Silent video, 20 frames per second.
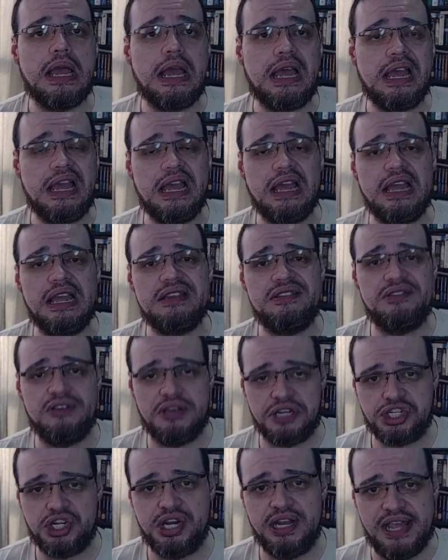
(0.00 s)
and you
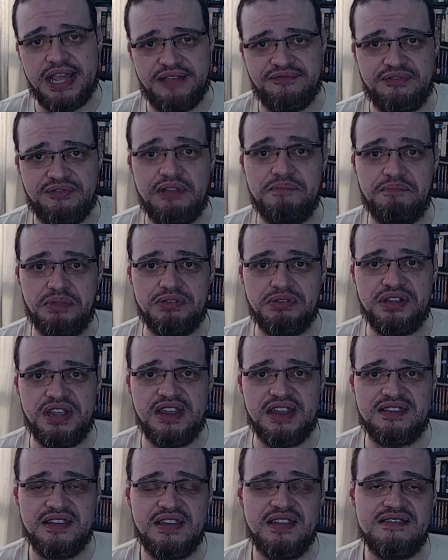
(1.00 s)
actually have to
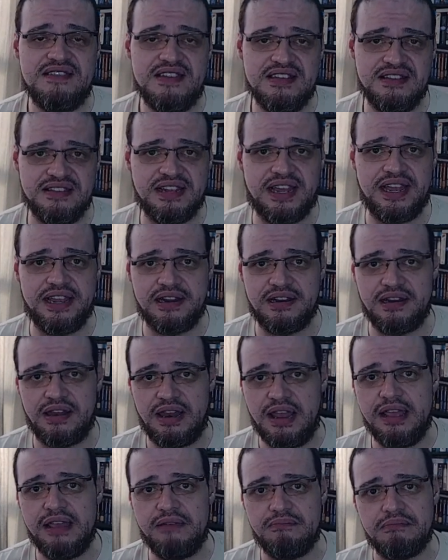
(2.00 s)
amputate the entire
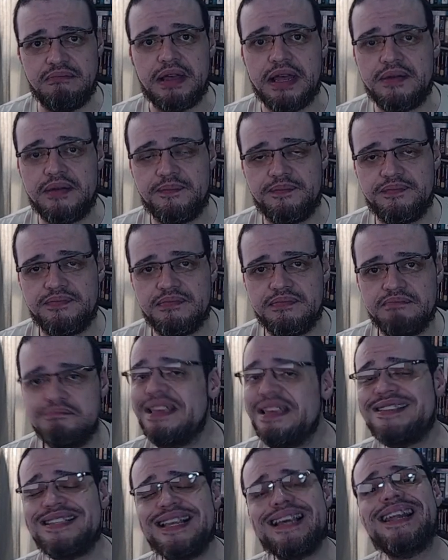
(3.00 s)
limb.
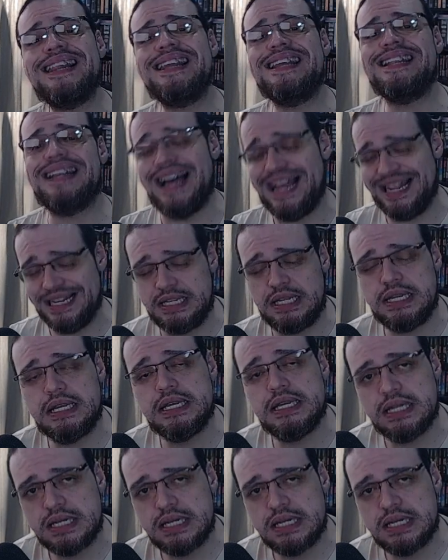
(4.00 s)
Basically that.